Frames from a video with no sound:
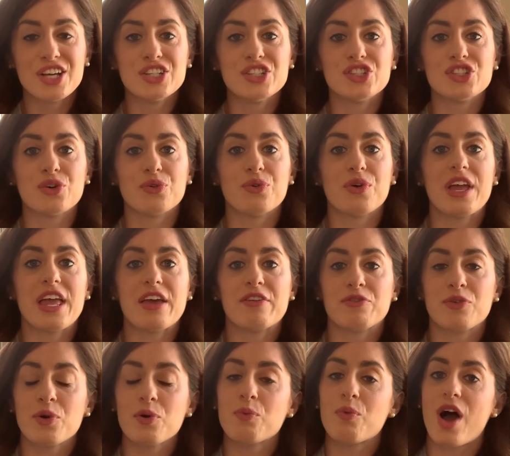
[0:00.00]
So
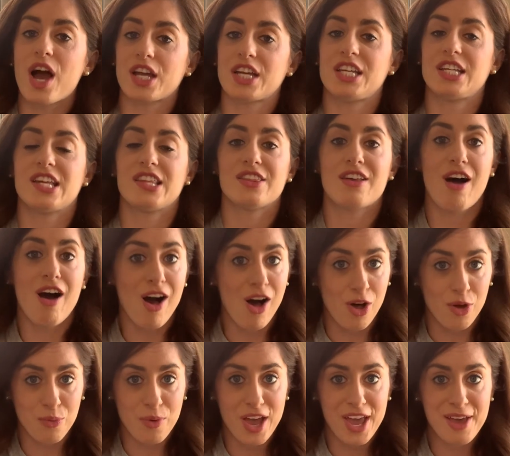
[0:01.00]
if we're walking in the
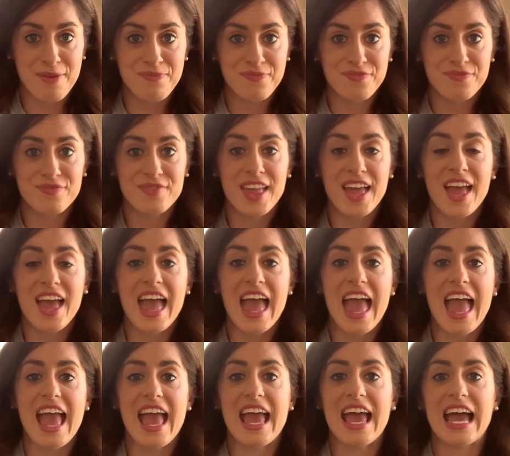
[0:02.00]
hallway
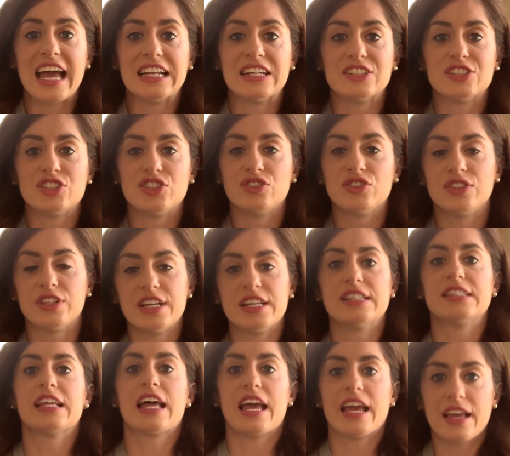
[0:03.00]
and a student
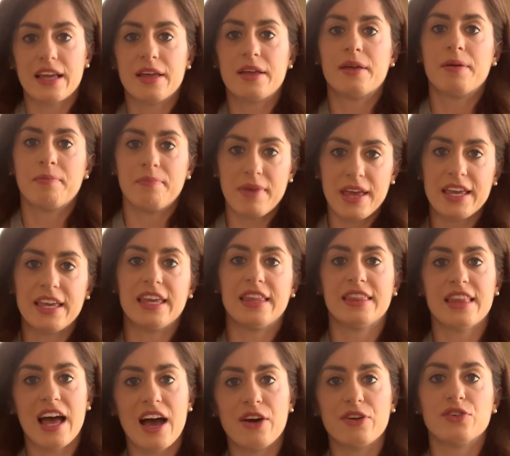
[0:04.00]
is like
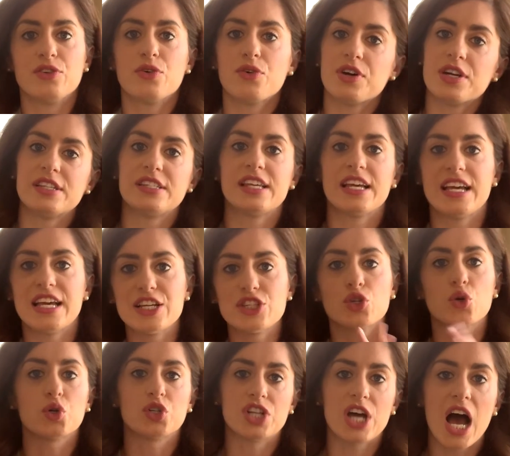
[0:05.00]
making loud noises
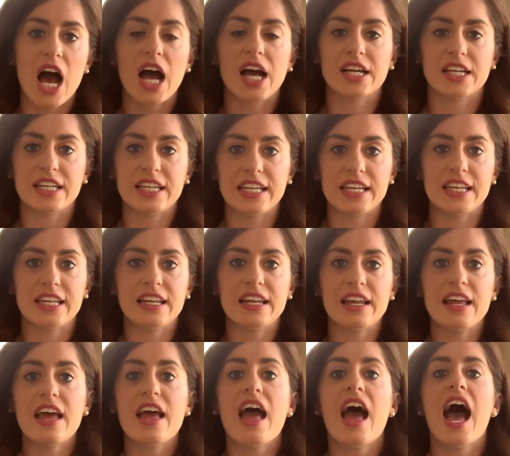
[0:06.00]
or
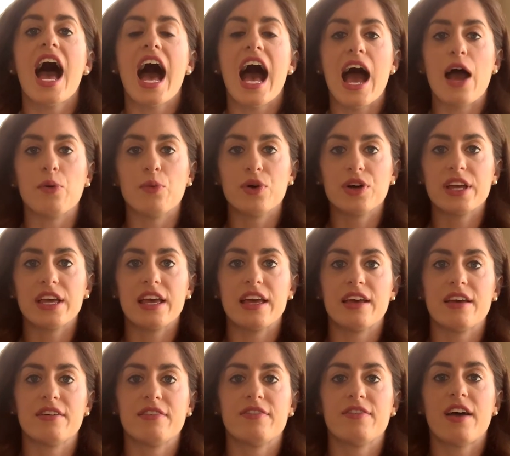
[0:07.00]
talking, I will
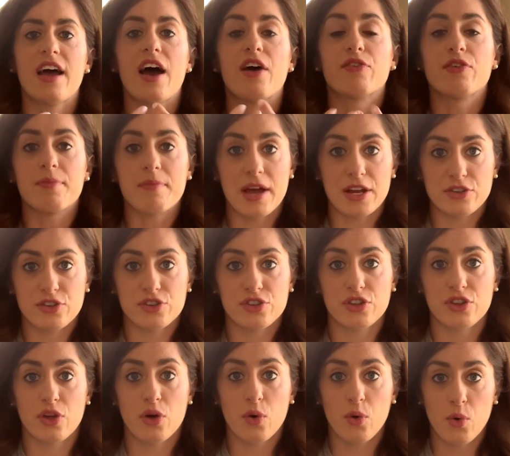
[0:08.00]
give a reminder
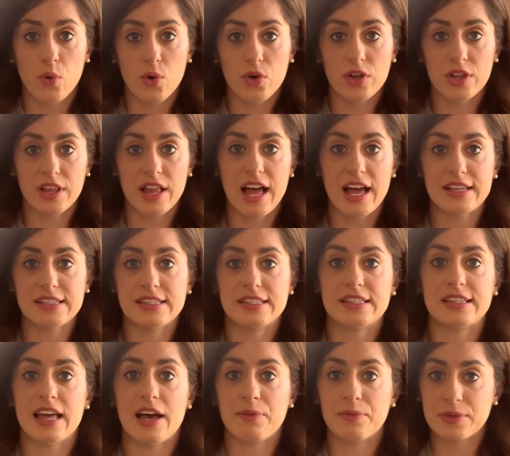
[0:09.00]
to the whole class
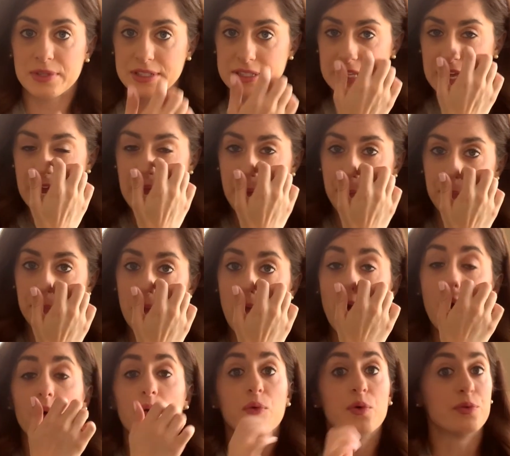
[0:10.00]
that will say,
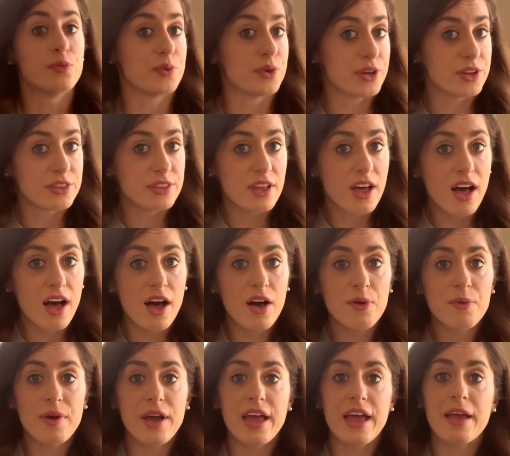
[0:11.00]
when we're in the
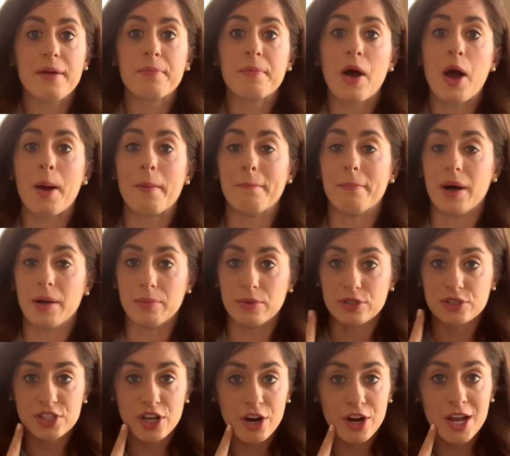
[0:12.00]
hallway, our
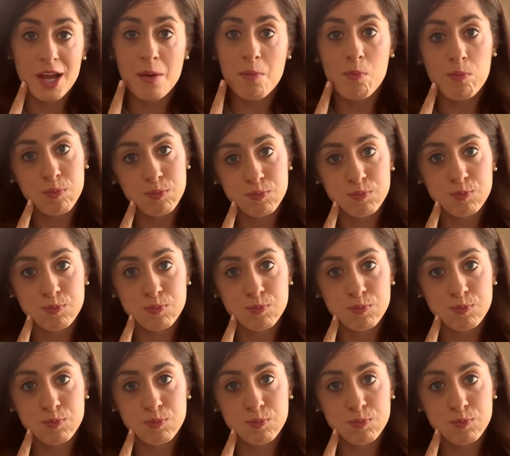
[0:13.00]
bubbles are in